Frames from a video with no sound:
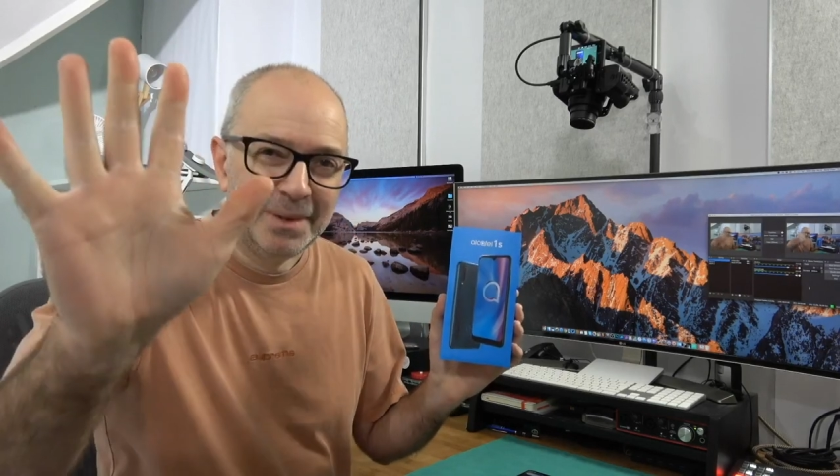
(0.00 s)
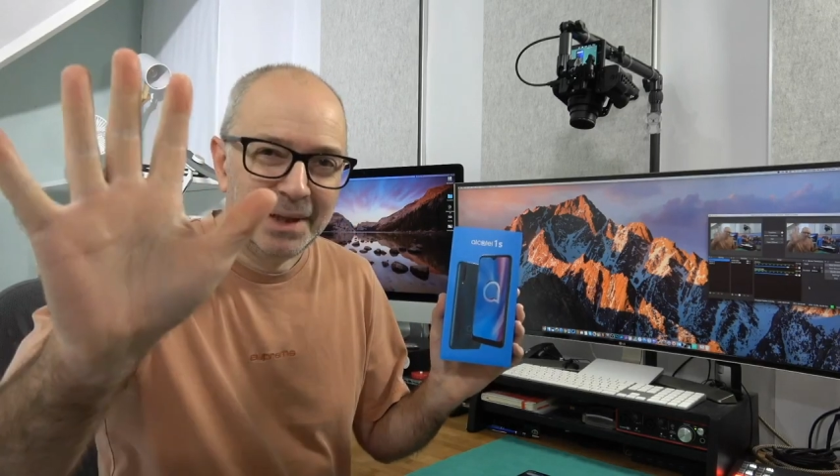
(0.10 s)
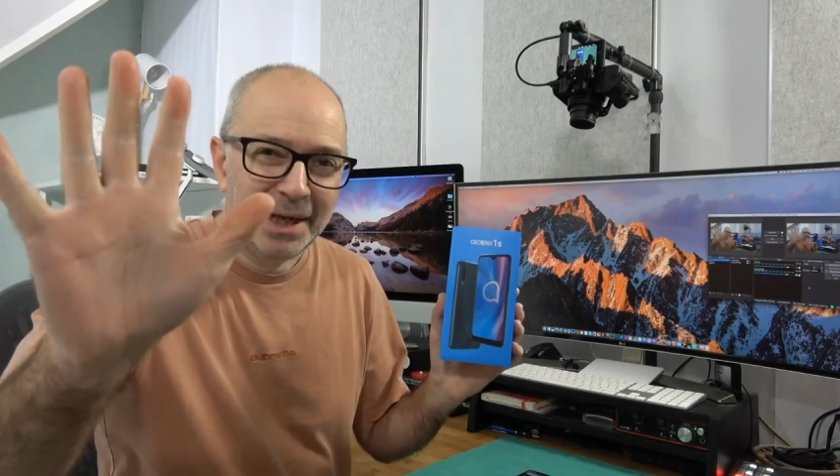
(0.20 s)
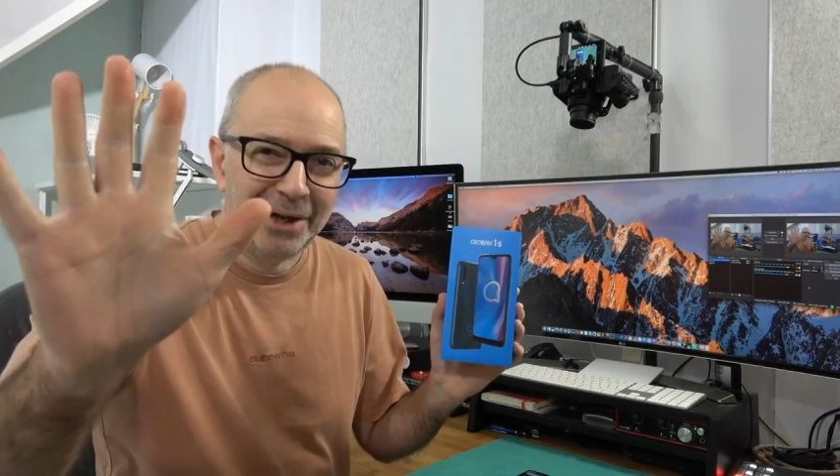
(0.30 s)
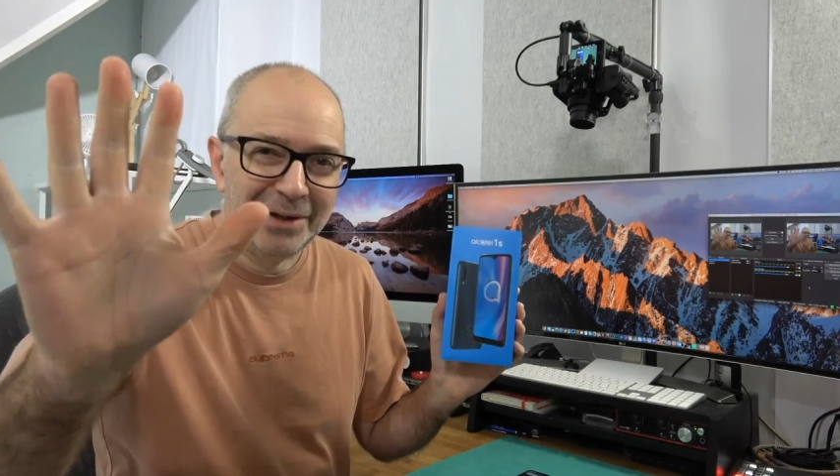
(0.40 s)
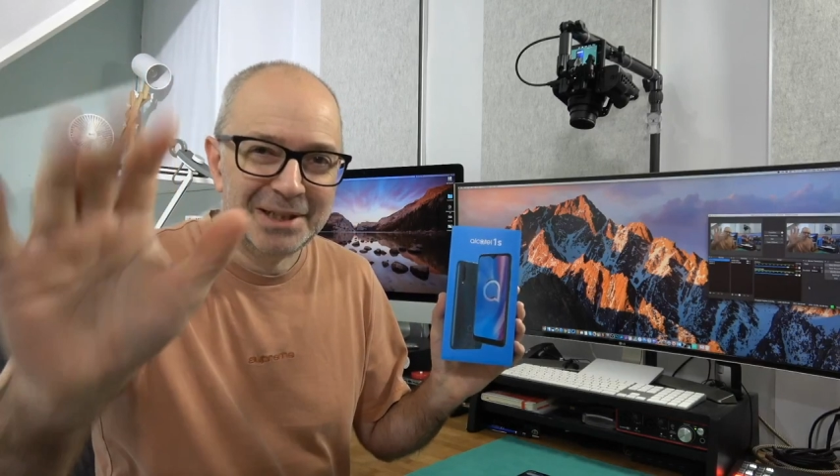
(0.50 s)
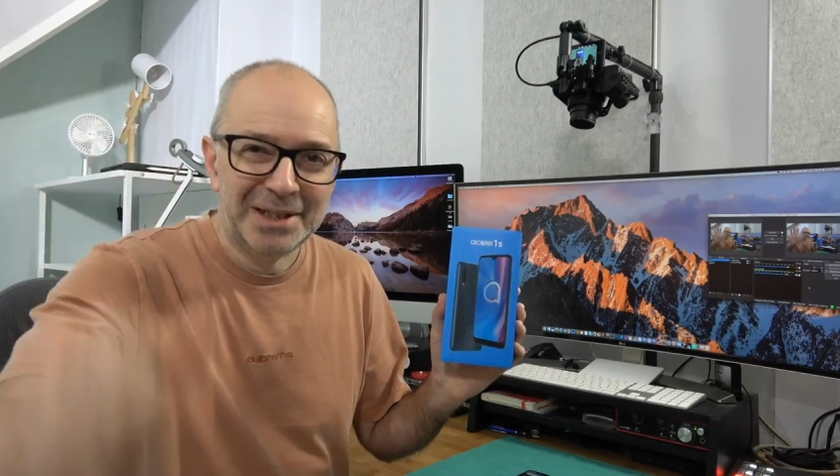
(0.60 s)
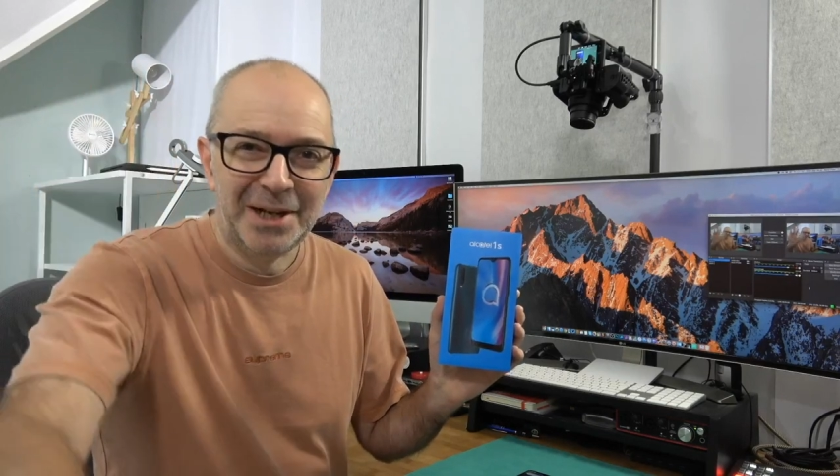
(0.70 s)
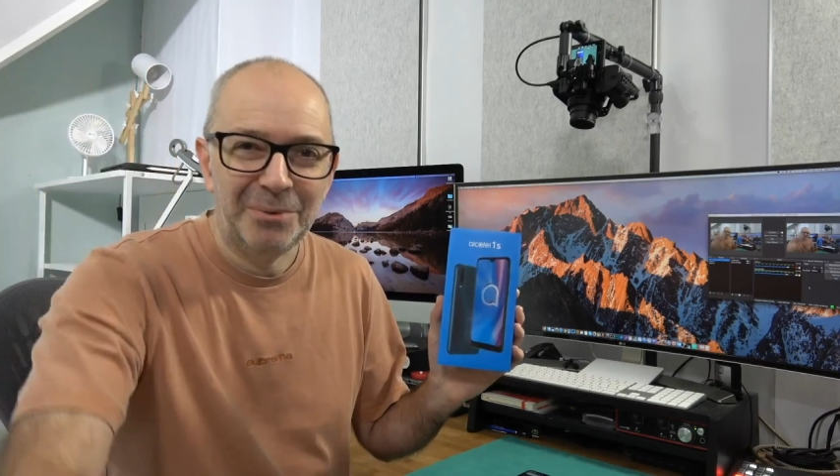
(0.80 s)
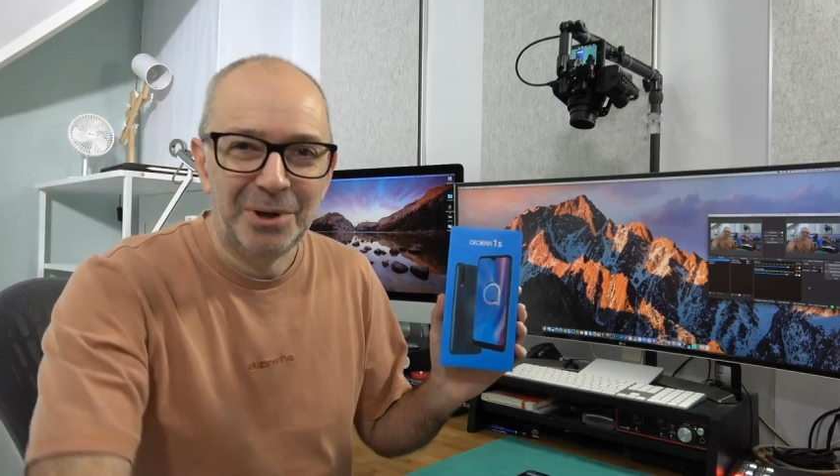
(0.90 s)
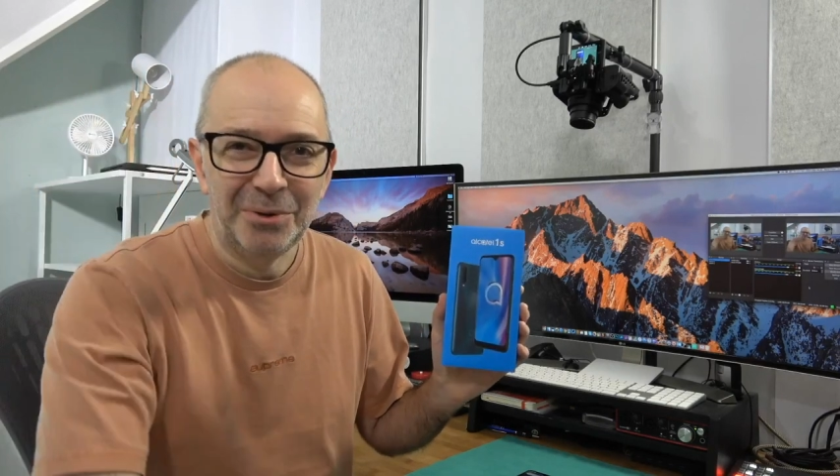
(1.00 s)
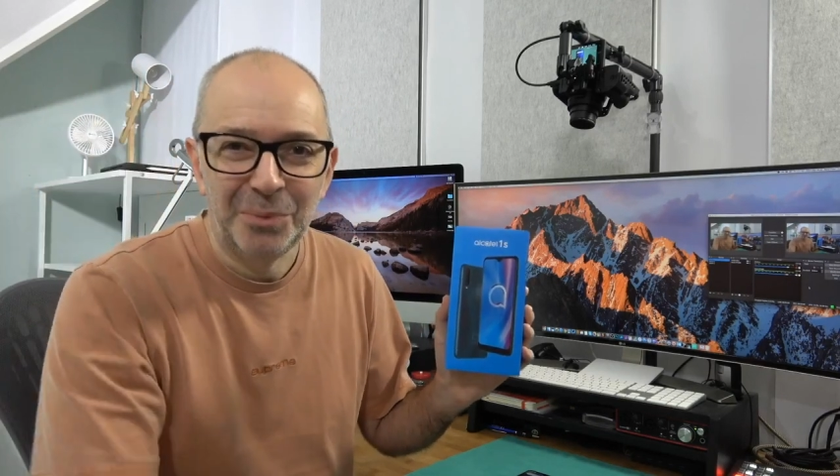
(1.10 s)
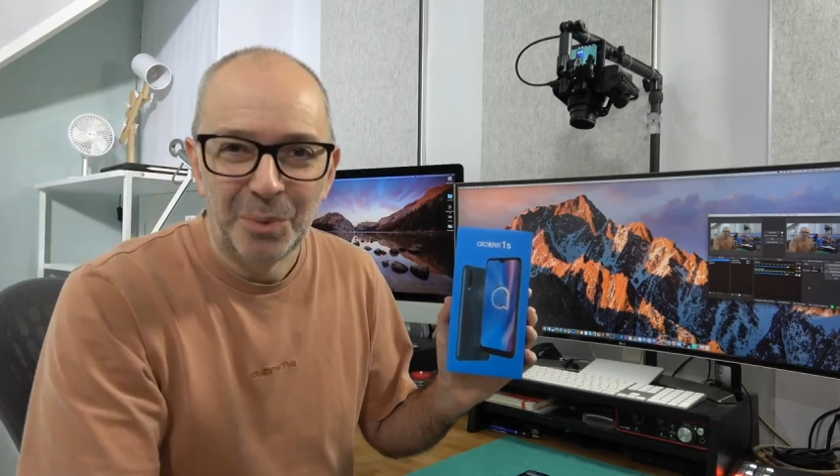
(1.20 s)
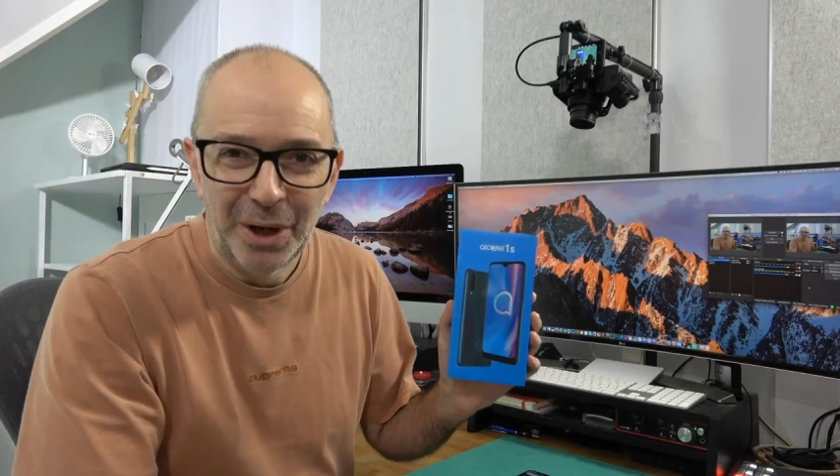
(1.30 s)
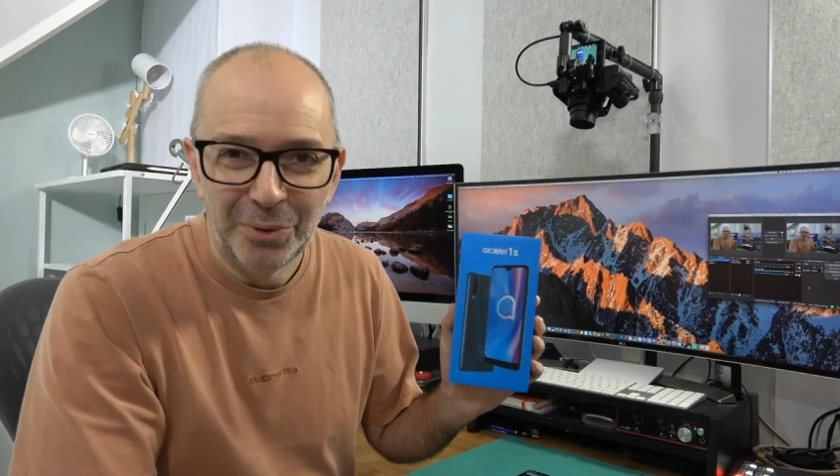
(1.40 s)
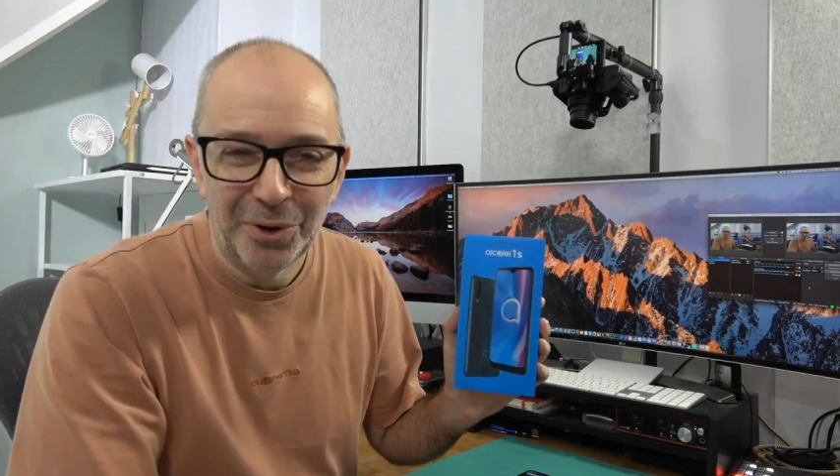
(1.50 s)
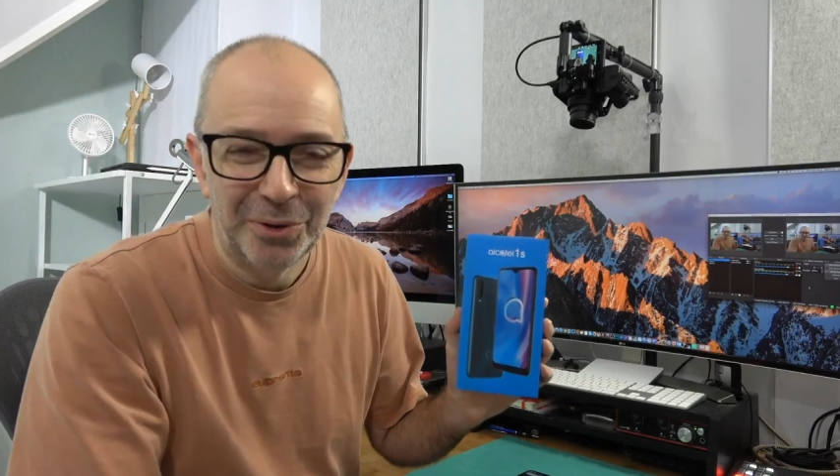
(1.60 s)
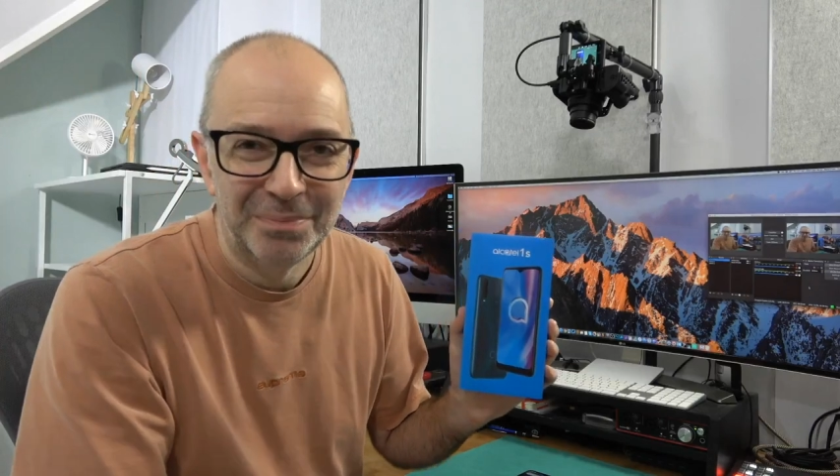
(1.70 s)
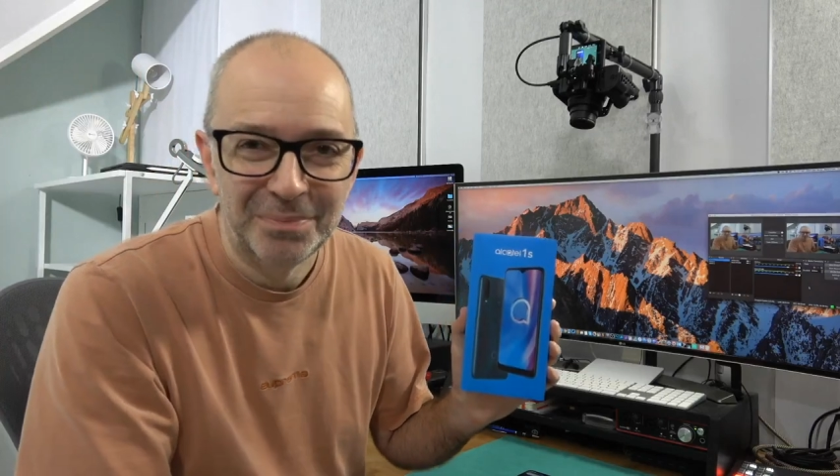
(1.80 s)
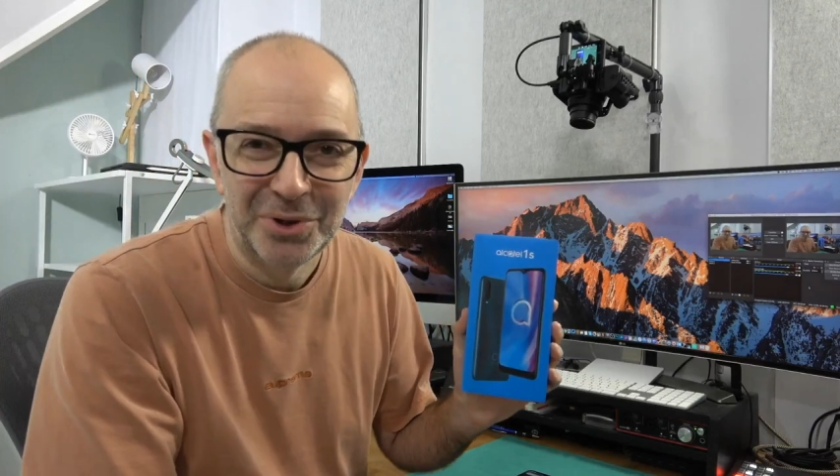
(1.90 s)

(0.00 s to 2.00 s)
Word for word: Hello internet world, welcome